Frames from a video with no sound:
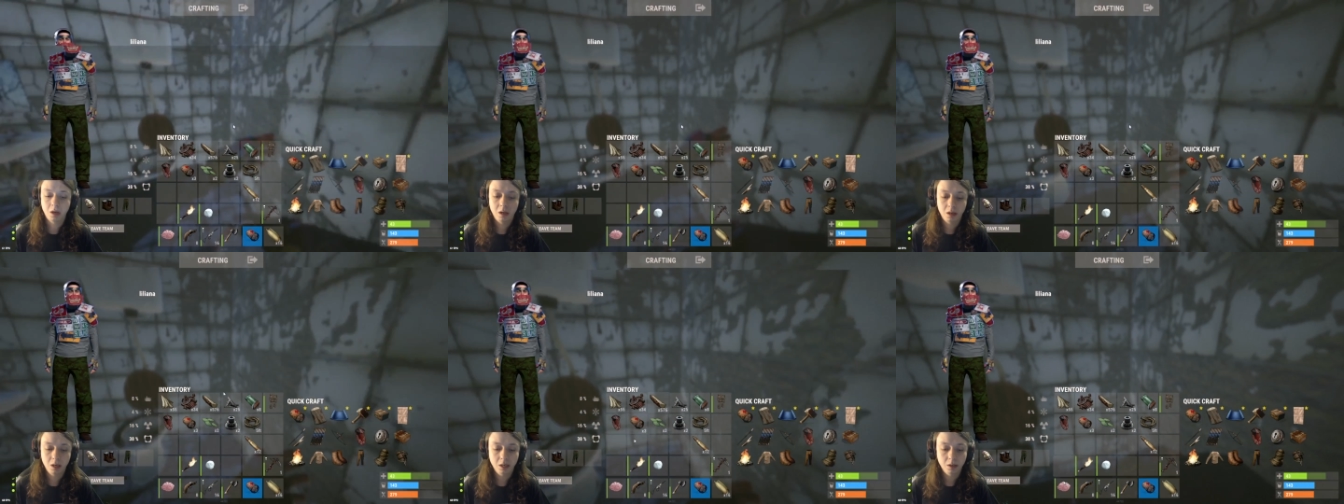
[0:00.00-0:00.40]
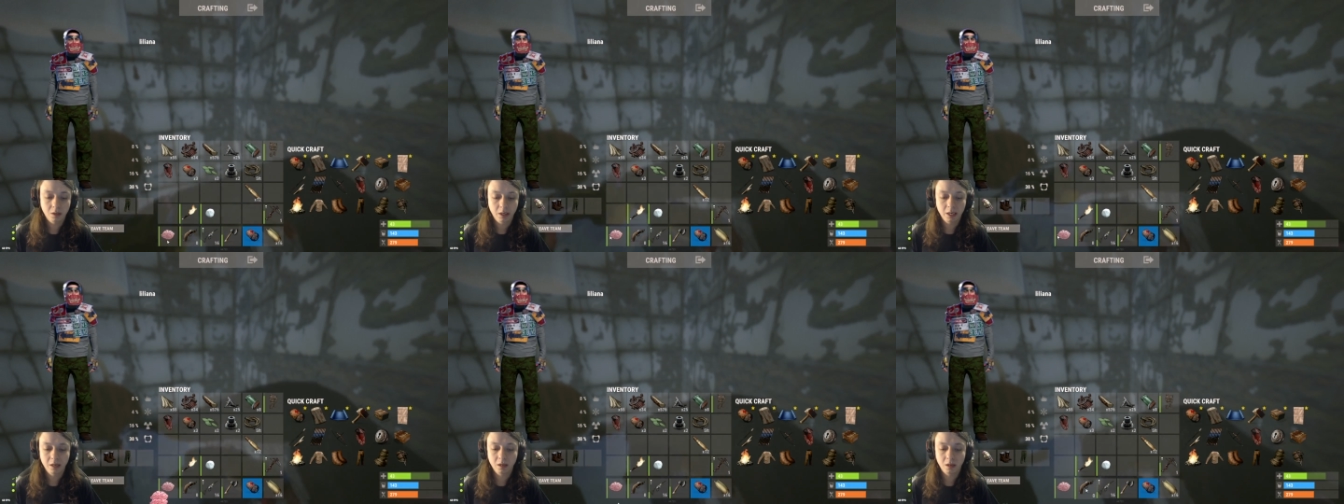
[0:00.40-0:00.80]
I, I,
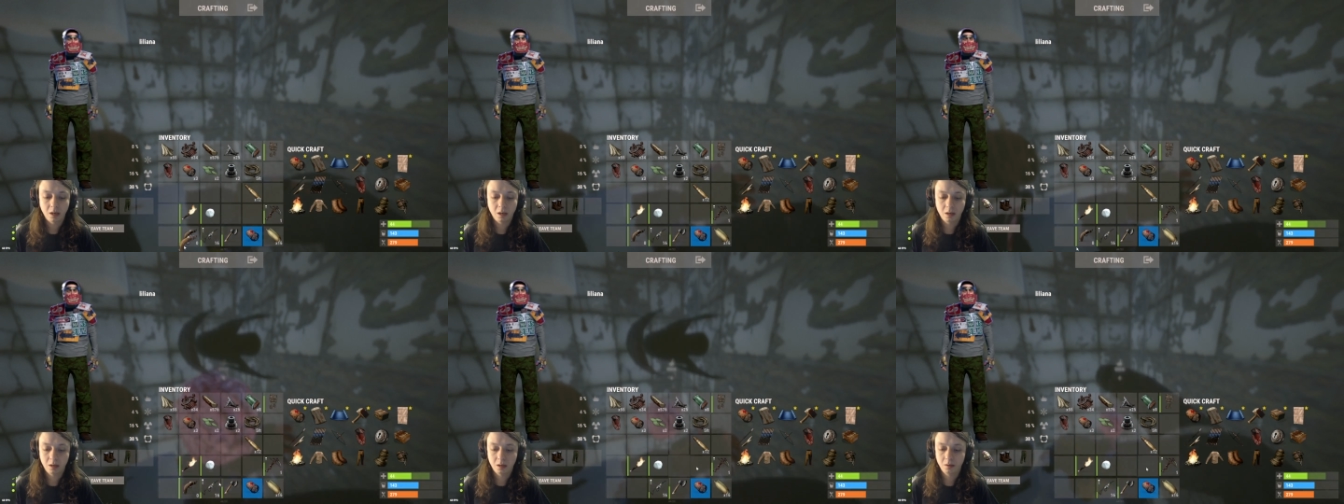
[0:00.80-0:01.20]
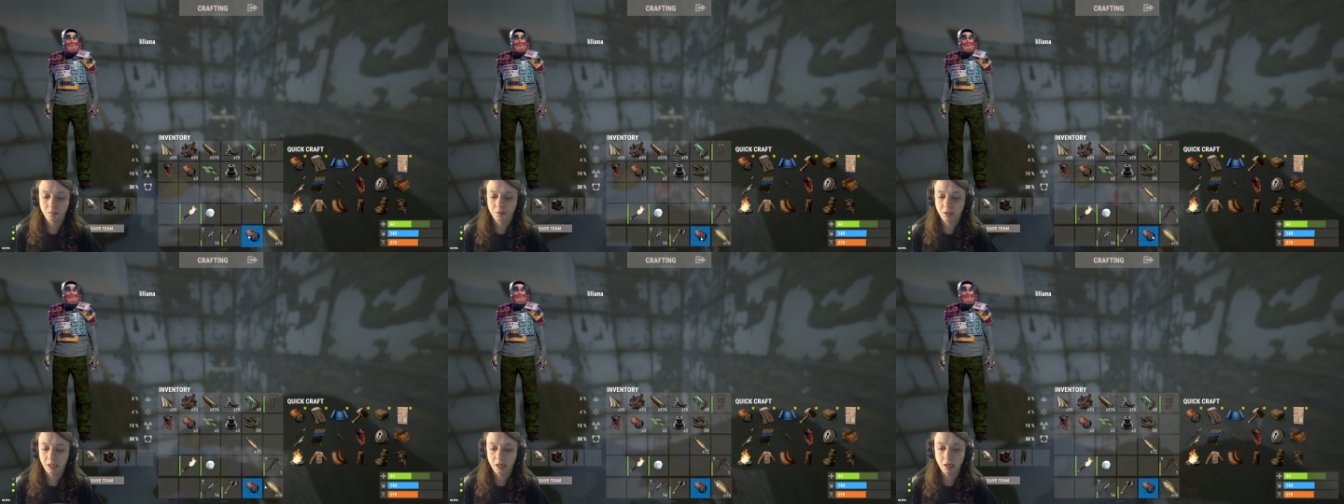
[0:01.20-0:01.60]
yeah, yeah, I
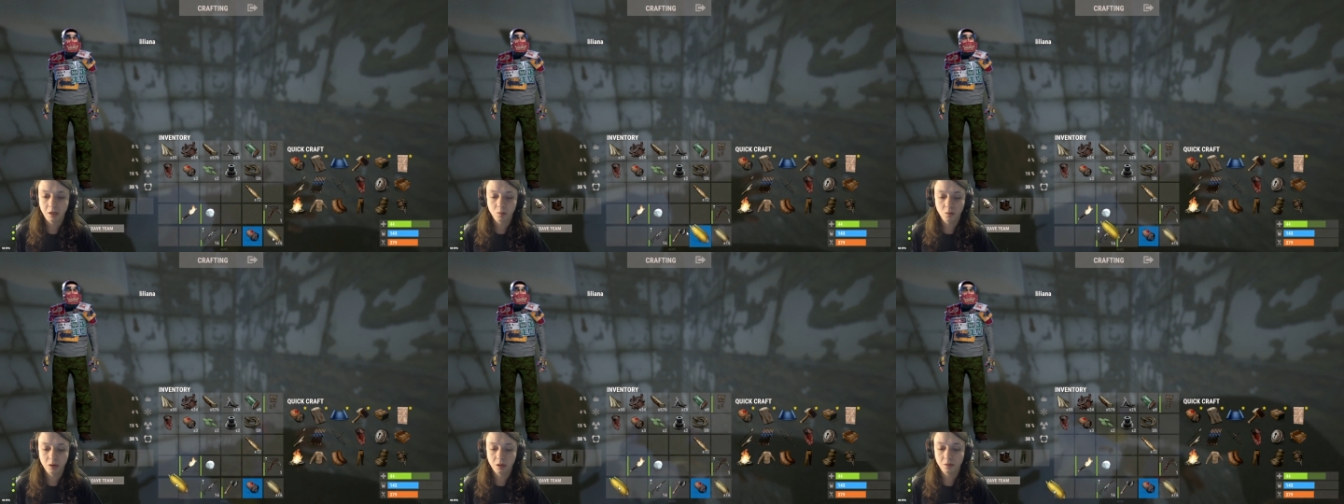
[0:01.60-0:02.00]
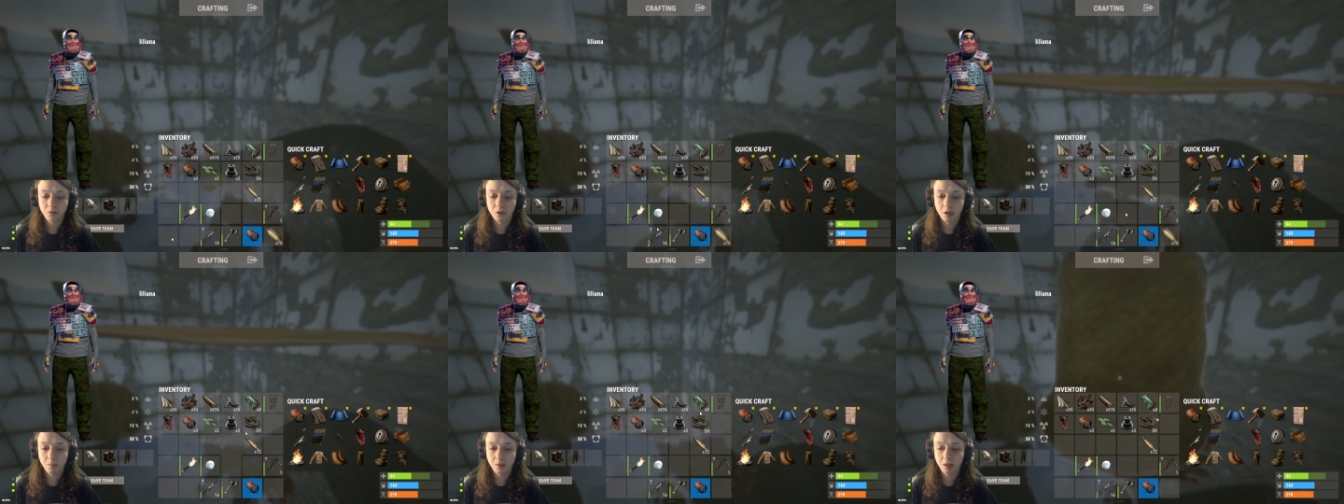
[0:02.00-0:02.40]
don't see how you wouldn't have
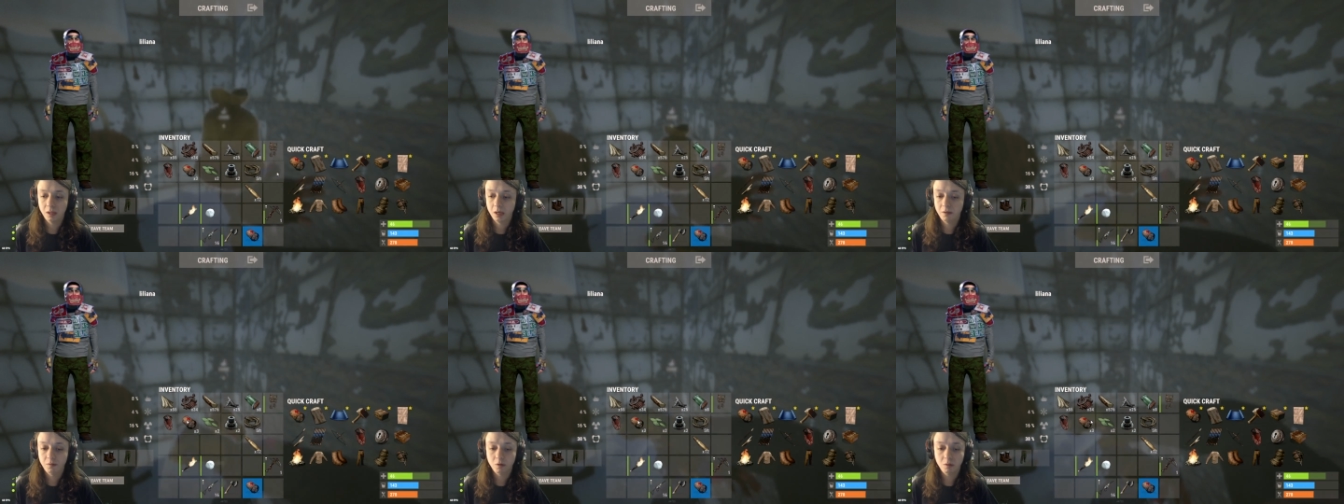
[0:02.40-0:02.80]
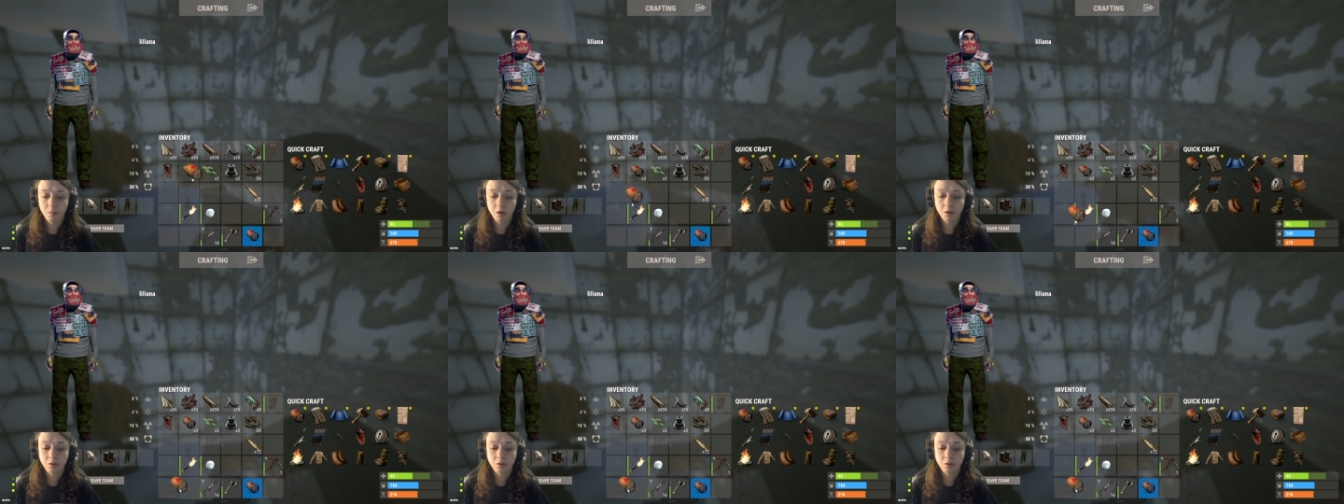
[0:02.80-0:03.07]
shot me in that, if you want to be